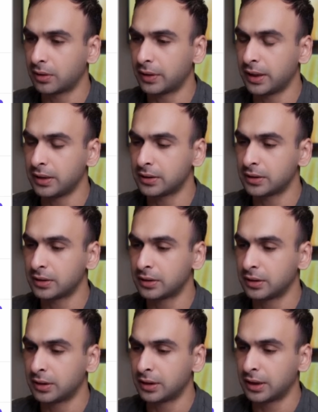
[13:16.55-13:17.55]
right?
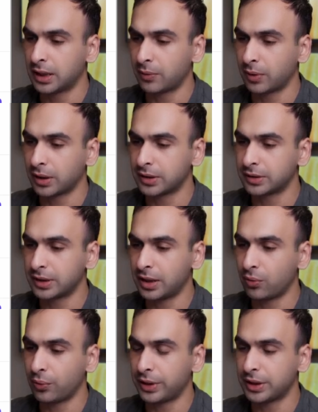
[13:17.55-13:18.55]
And we're going to say
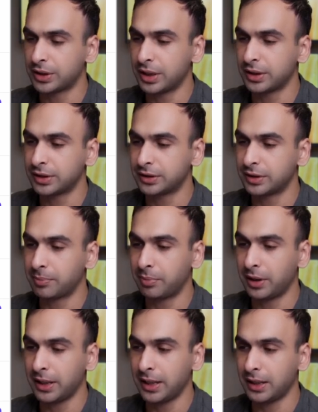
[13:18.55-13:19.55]
when it changes to
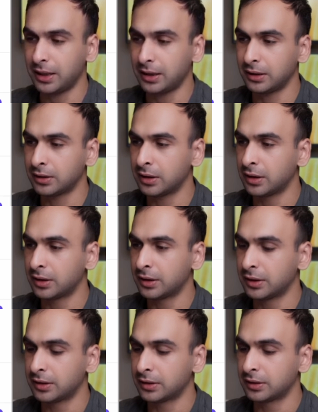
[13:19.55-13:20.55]
planning,
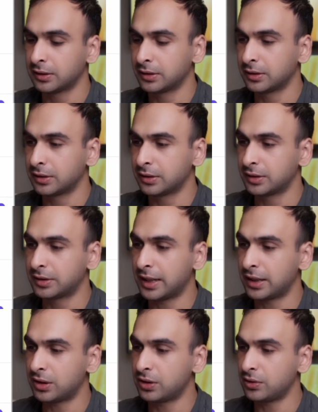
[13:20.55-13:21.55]

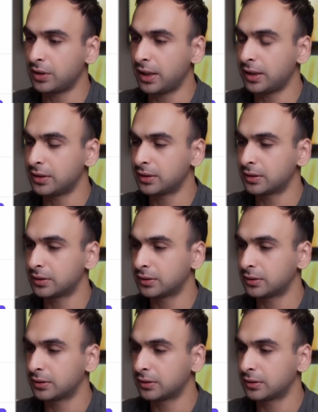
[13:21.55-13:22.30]
set due date